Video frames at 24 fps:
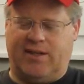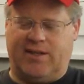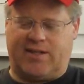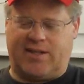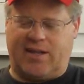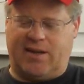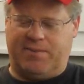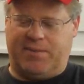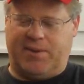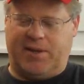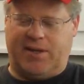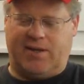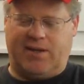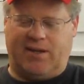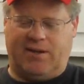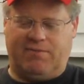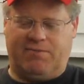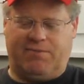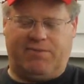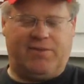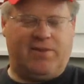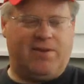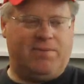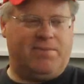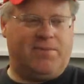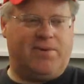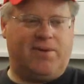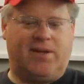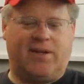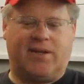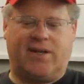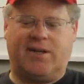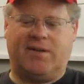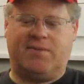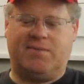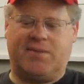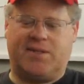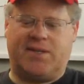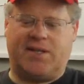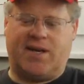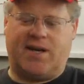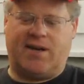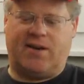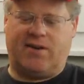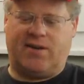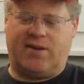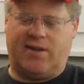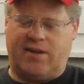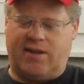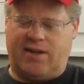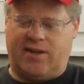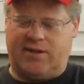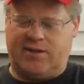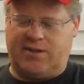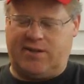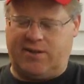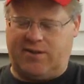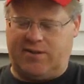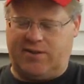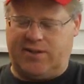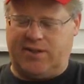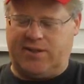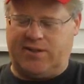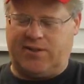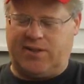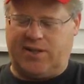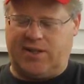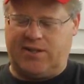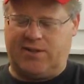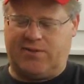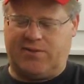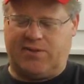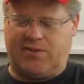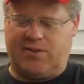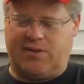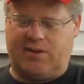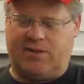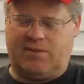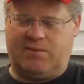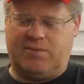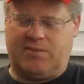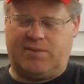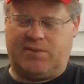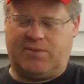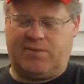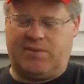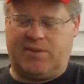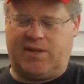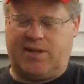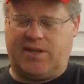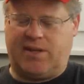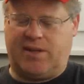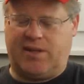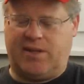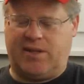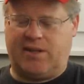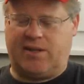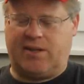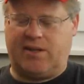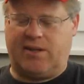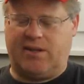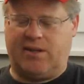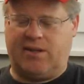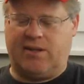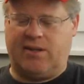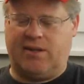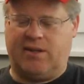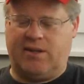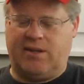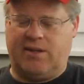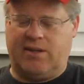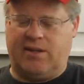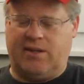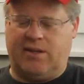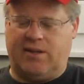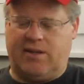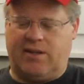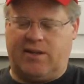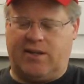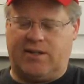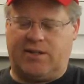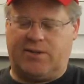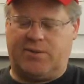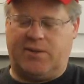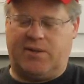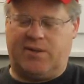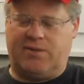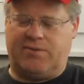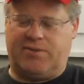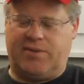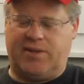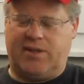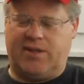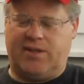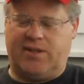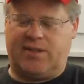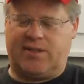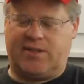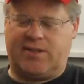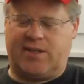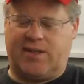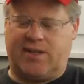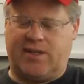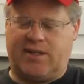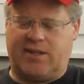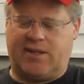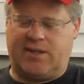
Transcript: This company called Flipboard comes out and totally transforms what I think a Twitter feed looks like.